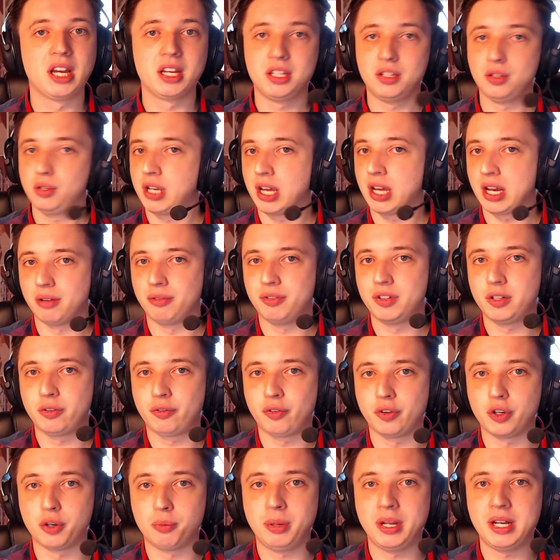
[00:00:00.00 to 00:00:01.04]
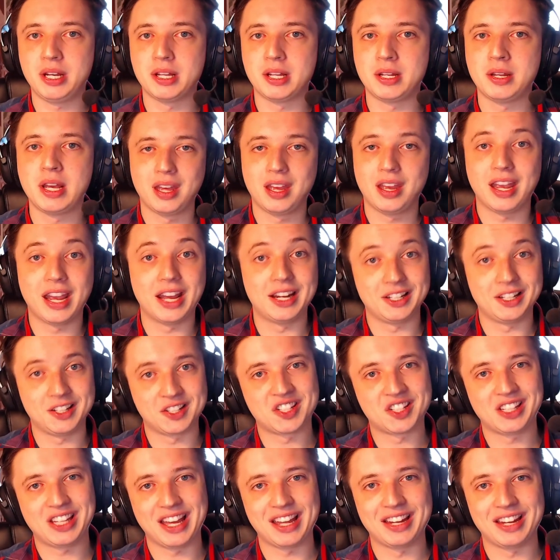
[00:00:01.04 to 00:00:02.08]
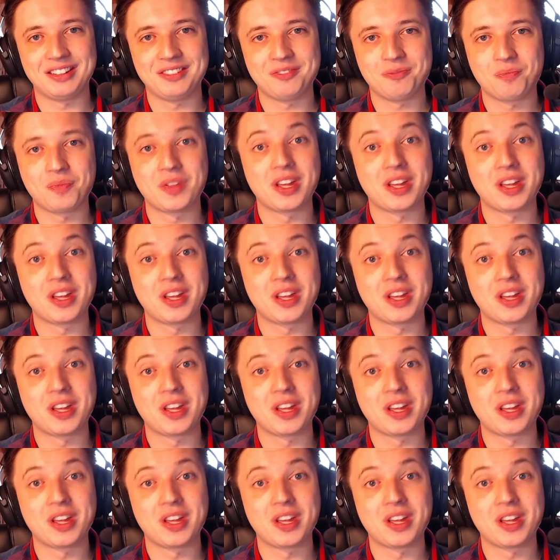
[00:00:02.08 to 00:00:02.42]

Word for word: You can have a different opinion. And it's again